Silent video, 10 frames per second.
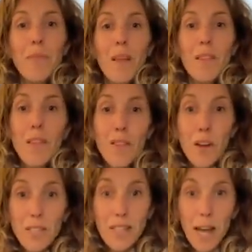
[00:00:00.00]
the
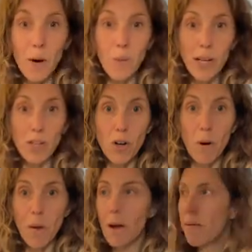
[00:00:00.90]
30-hour week
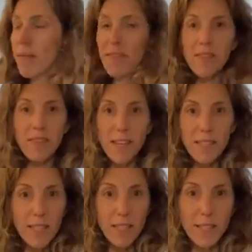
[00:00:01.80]
job, and I'm like,
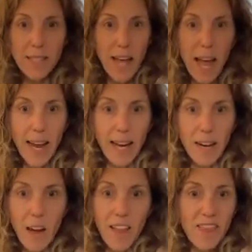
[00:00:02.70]
this is insane.
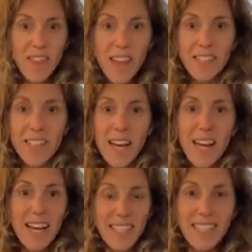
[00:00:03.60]
Like, this
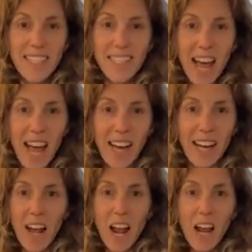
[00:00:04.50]
is
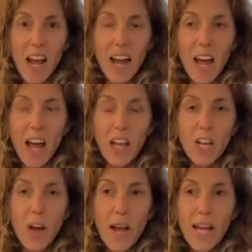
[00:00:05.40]
insane. Like, you
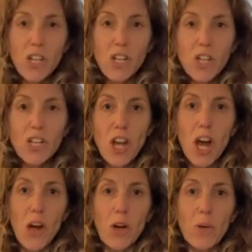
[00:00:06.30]
know, it just
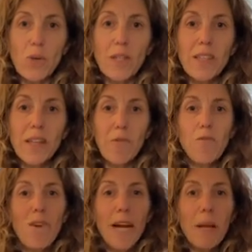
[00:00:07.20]
showed that
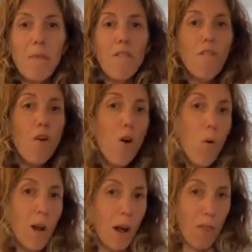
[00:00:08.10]
really
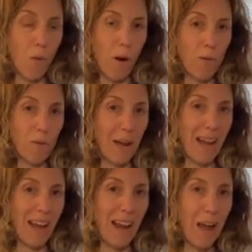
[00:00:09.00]
before, when I thought I was
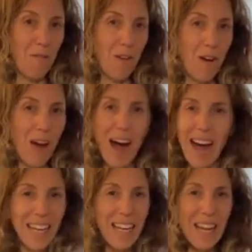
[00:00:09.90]
making an effort, I
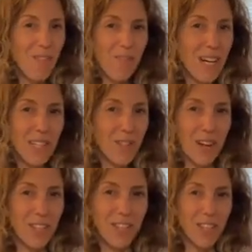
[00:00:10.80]
hadn't even really
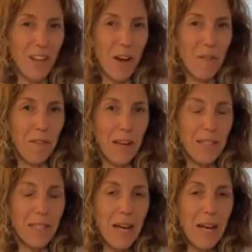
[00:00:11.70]
scratched the surface.